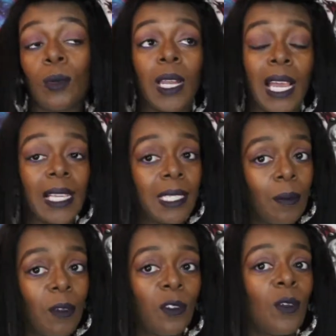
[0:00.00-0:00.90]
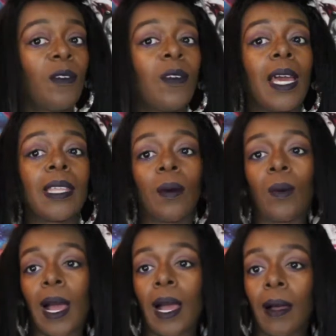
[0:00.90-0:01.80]
Like I said before, if you like the
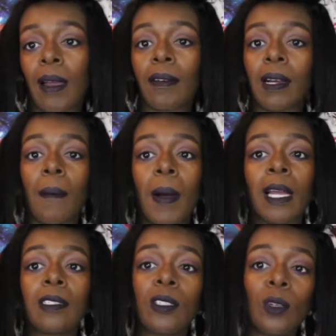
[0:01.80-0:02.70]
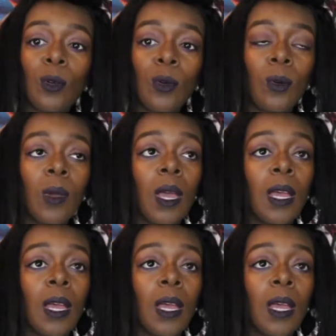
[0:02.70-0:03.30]
wild evercurl by Do,